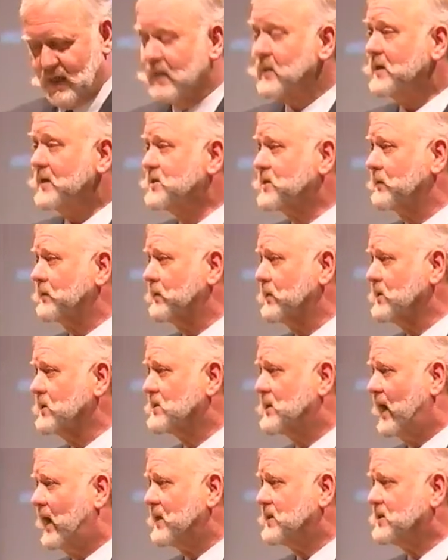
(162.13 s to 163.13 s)
That's the
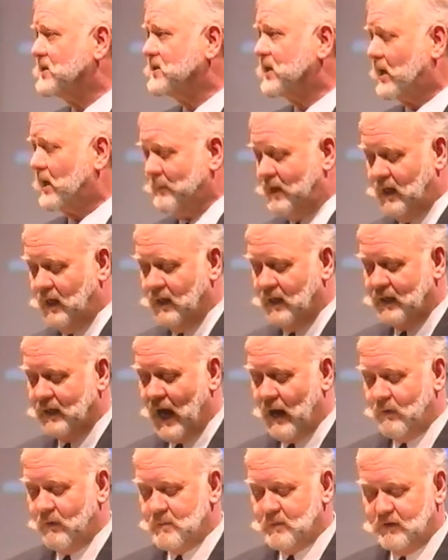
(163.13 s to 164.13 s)
rules, ladies and gentlemen.
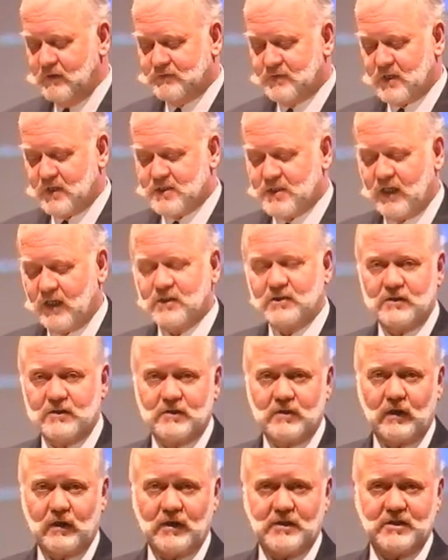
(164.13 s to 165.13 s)
Now we move to the Section
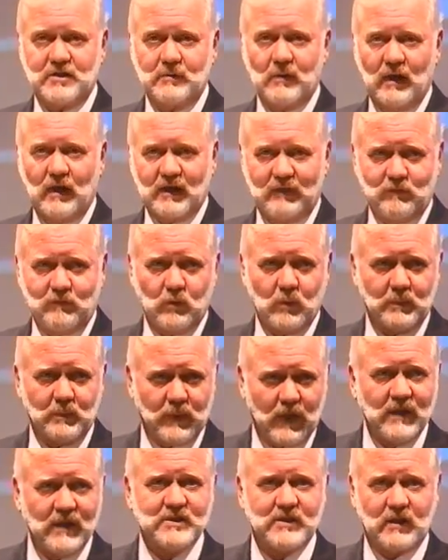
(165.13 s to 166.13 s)
32. I'll give you a
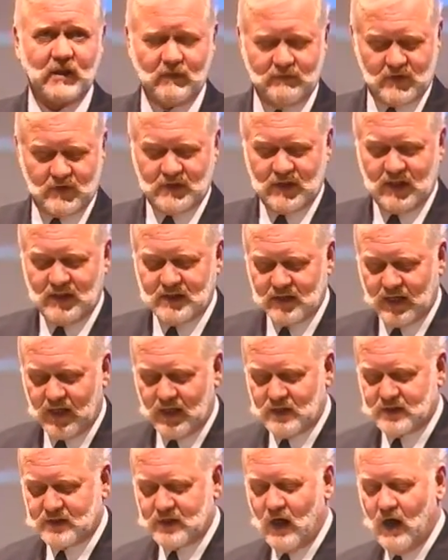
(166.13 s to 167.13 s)
précis of the
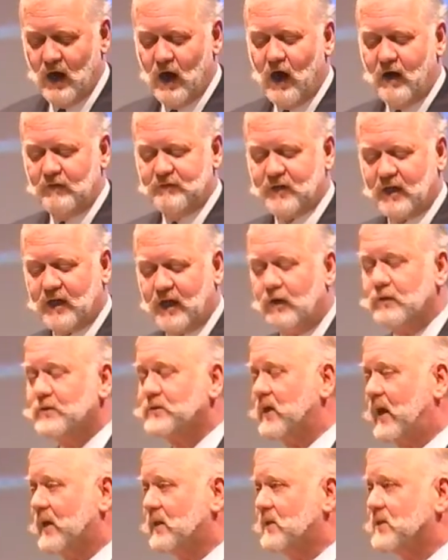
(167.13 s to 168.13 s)
details of the
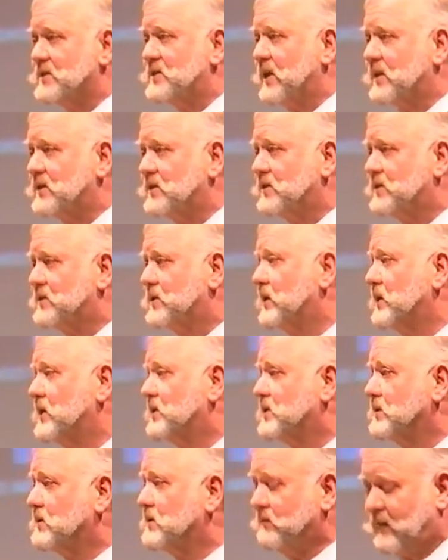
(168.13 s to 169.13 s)
contract, the Section
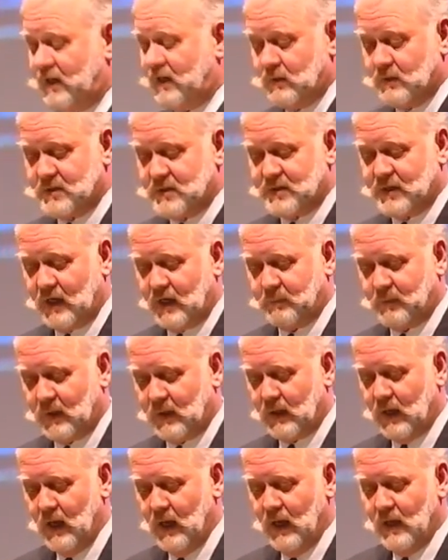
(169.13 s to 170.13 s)
32, the vendor's statement.